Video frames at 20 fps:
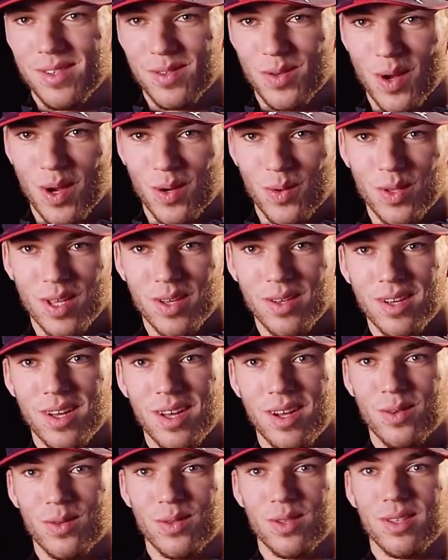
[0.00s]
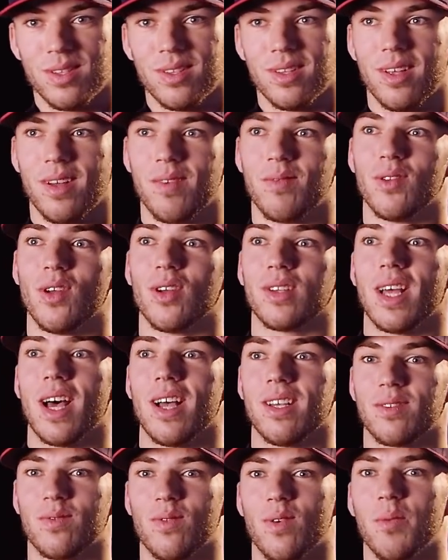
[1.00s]
So I could have not
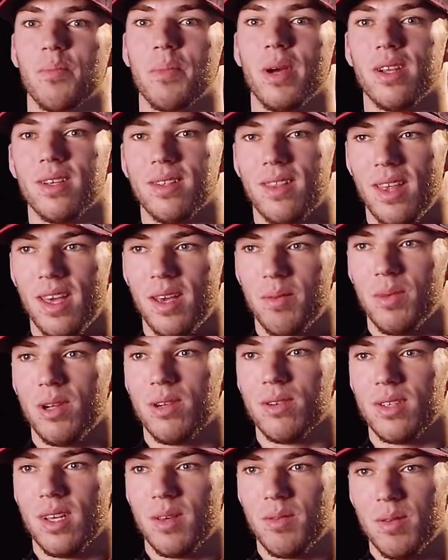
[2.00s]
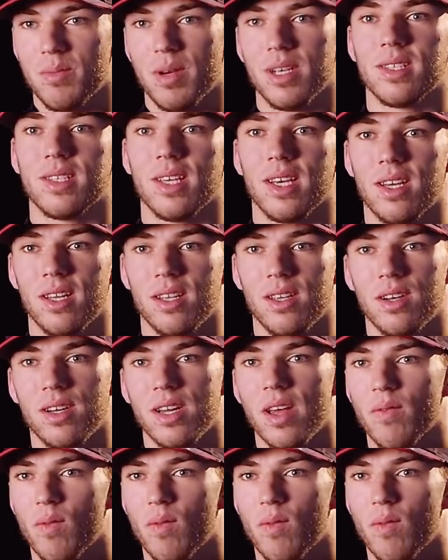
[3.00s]
asked for a better thing, because I'm in my second year in